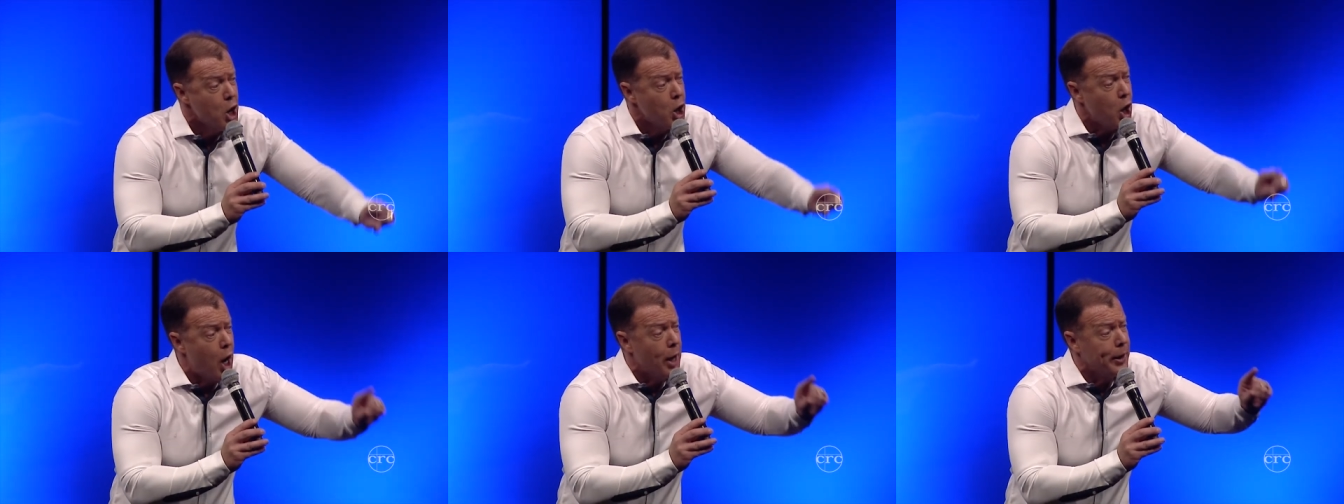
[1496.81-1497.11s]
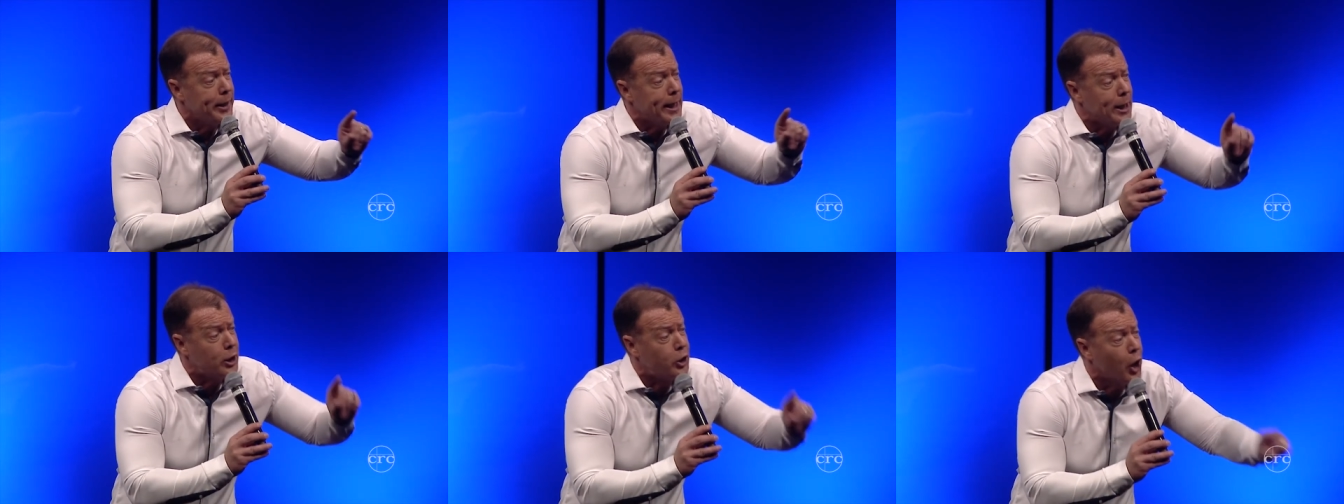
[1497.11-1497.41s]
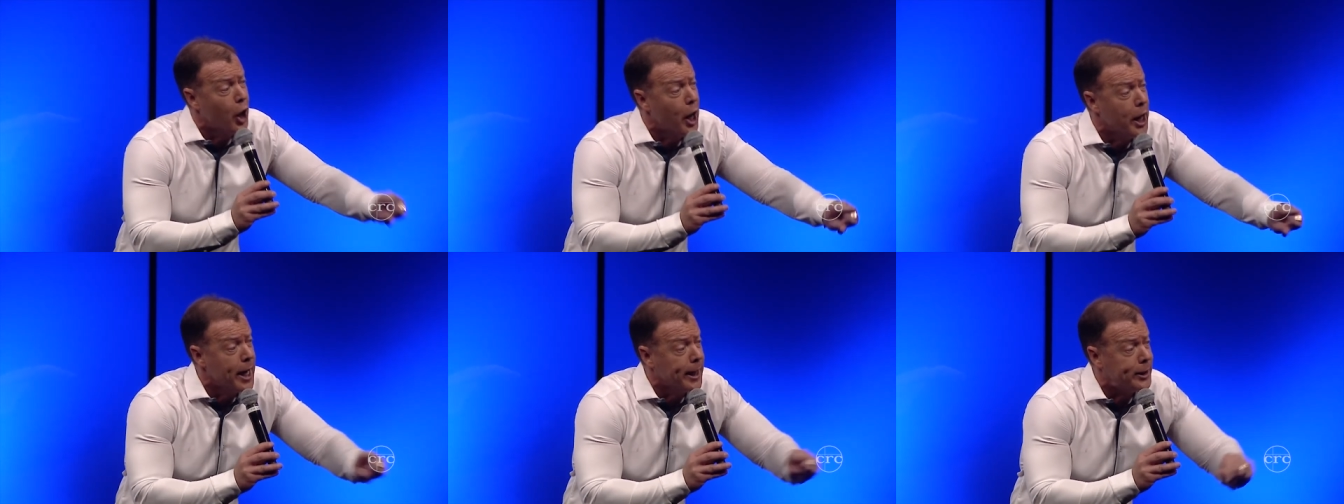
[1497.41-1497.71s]
on
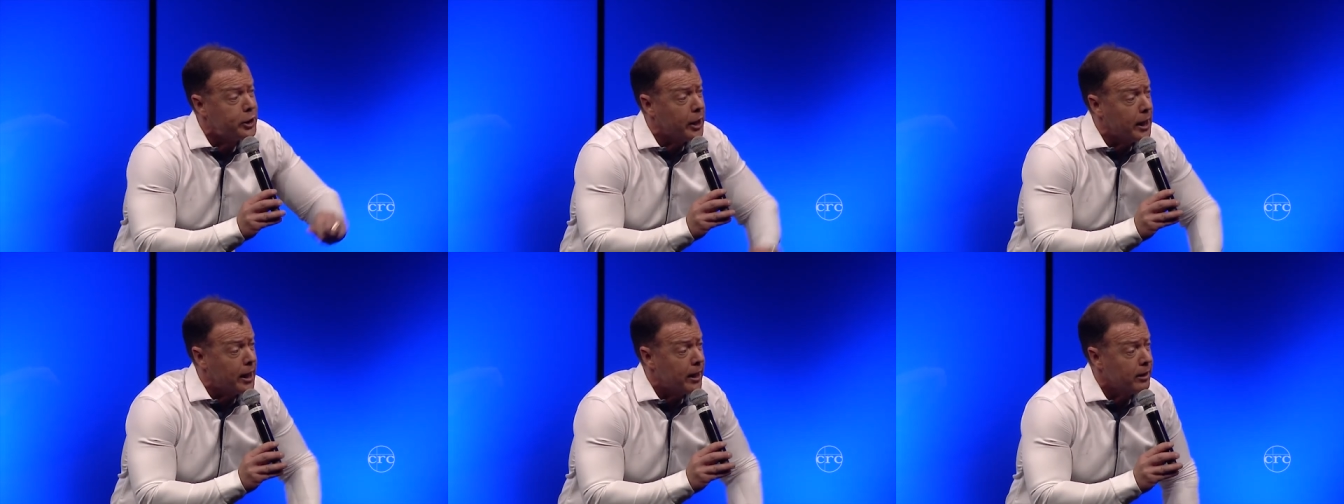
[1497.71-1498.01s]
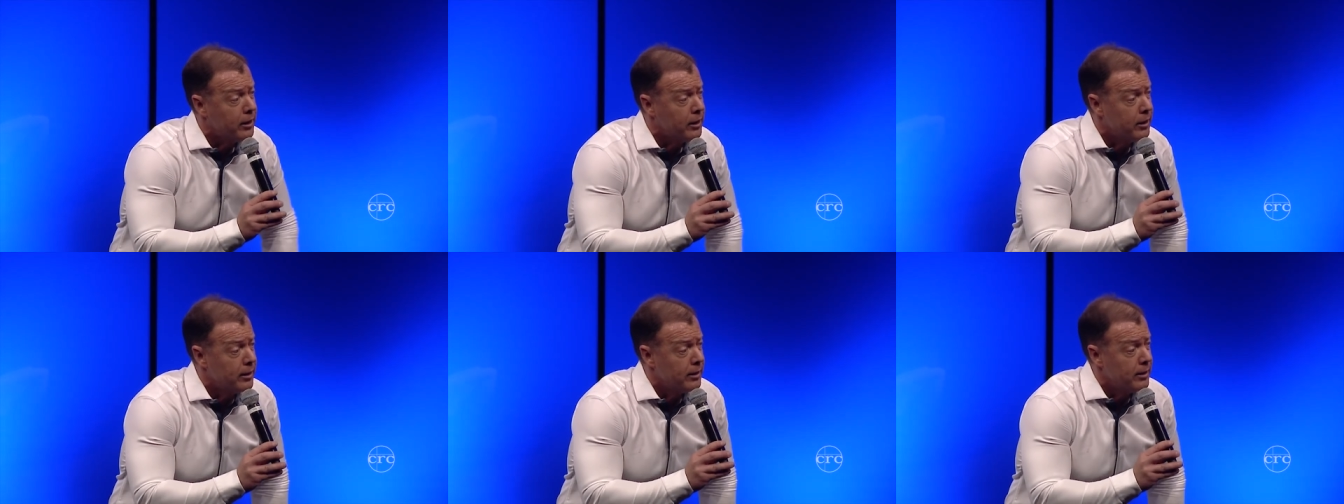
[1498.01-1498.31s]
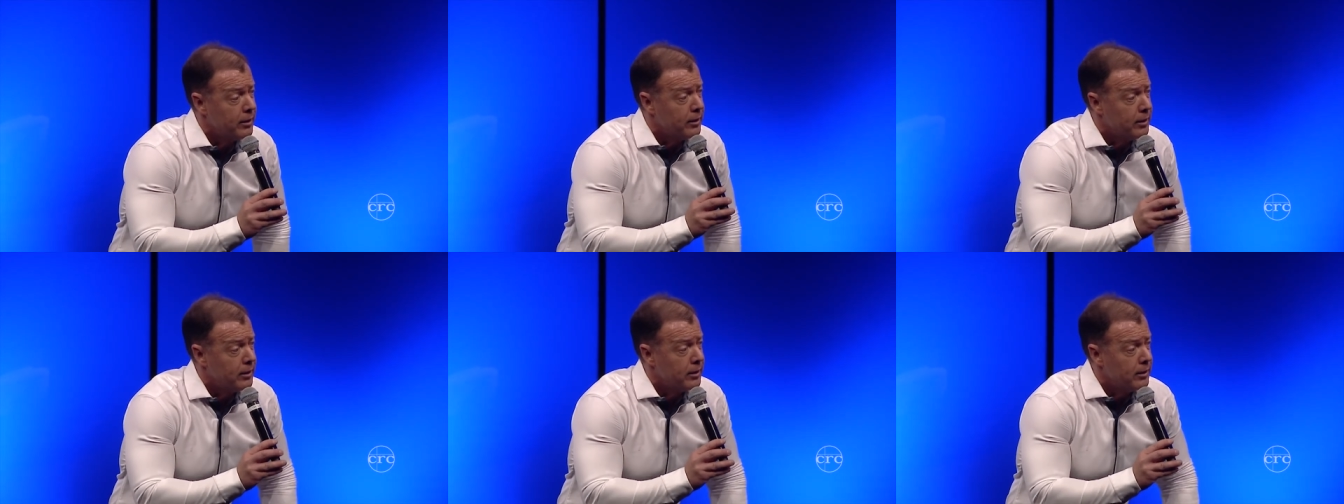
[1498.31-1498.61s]
eternity
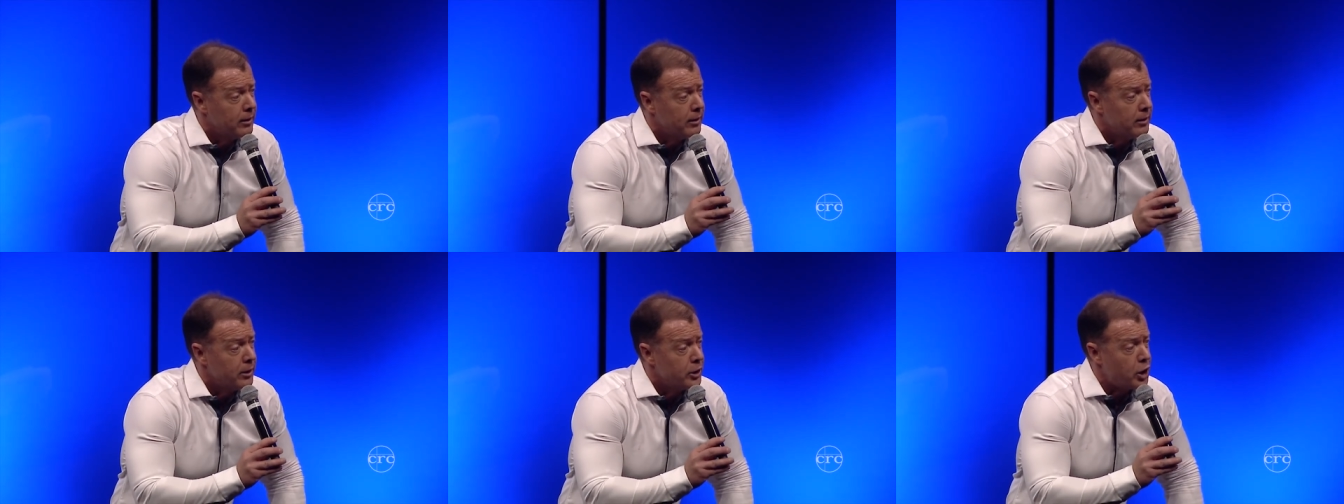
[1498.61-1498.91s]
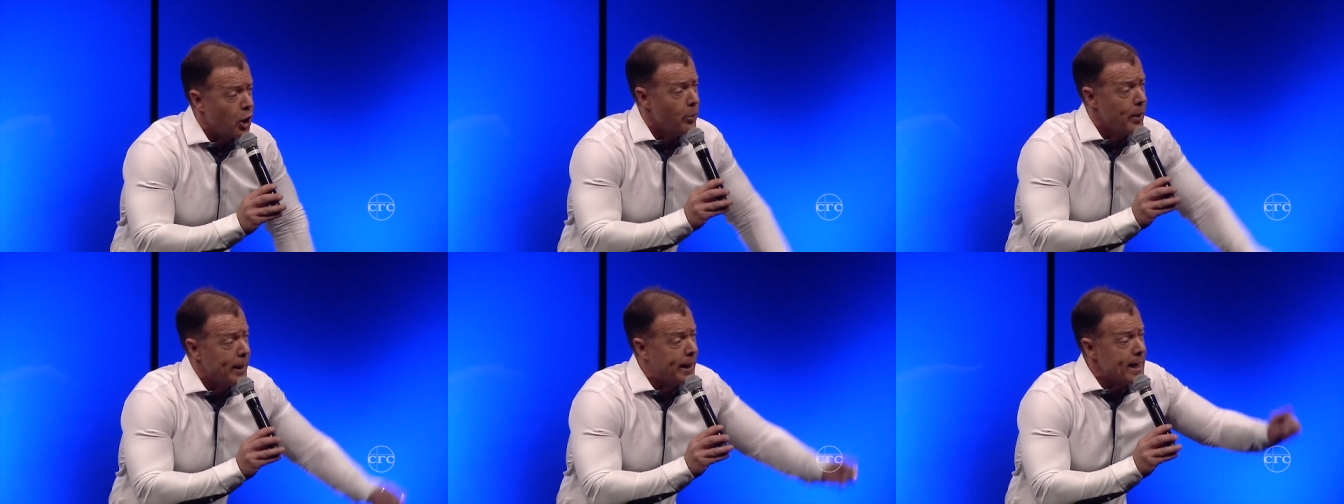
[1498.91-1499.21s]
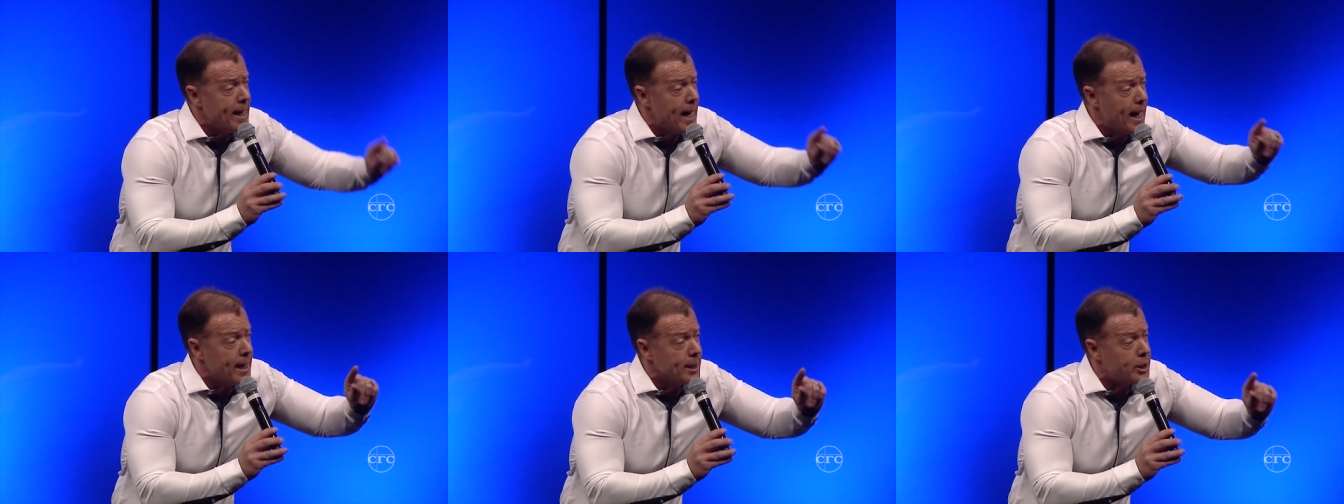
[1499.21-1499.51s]
so we
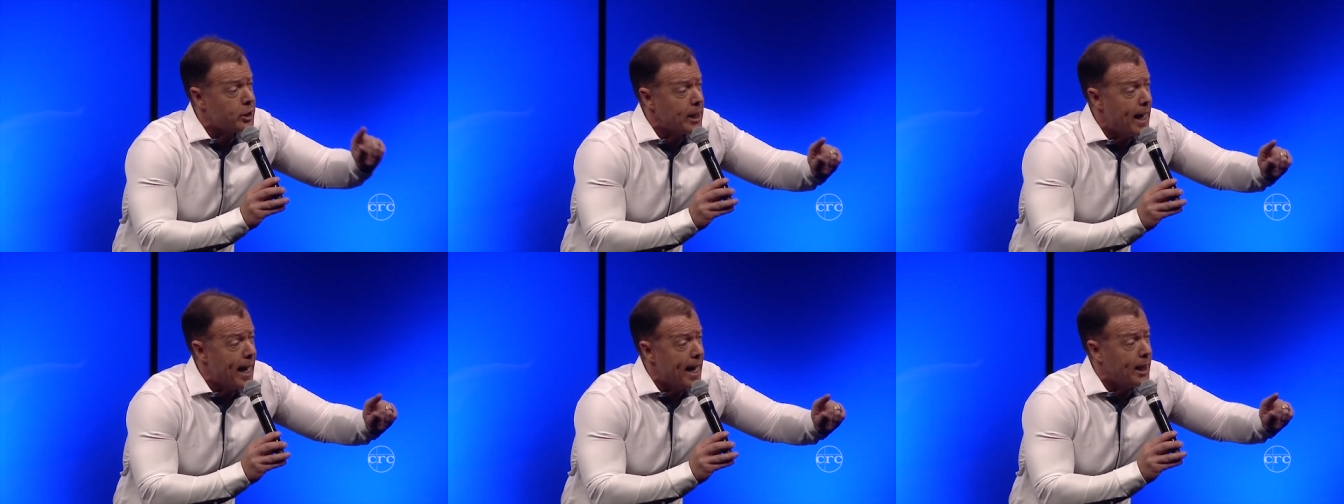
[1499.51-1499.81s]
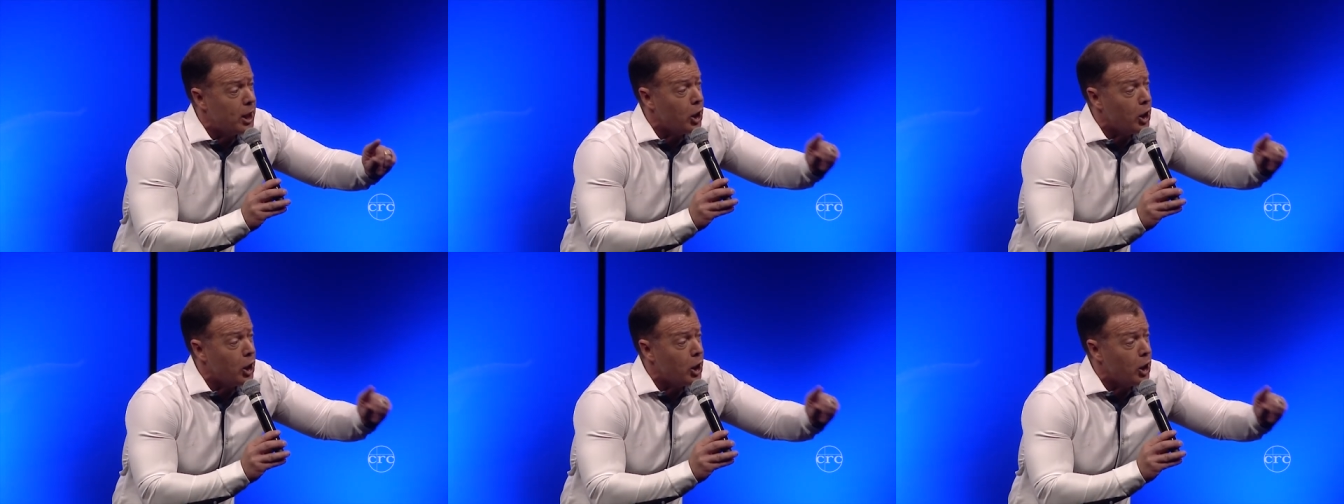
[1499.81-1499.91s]
can understand